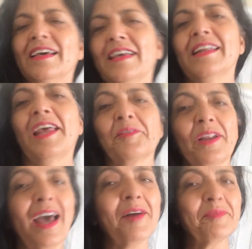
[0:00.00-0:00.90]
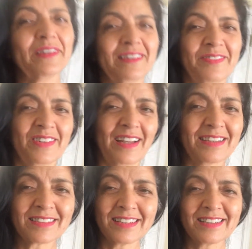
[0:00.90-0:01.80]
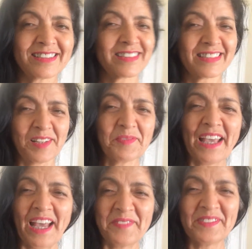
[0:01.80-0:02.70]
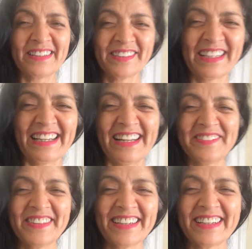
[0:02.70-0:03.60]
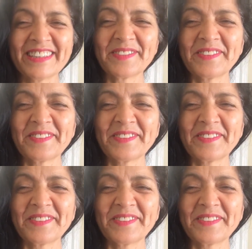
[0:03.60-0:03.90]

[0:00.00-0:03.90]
and it will happen. If it doesn't, just still be happy. Okay, love you guys.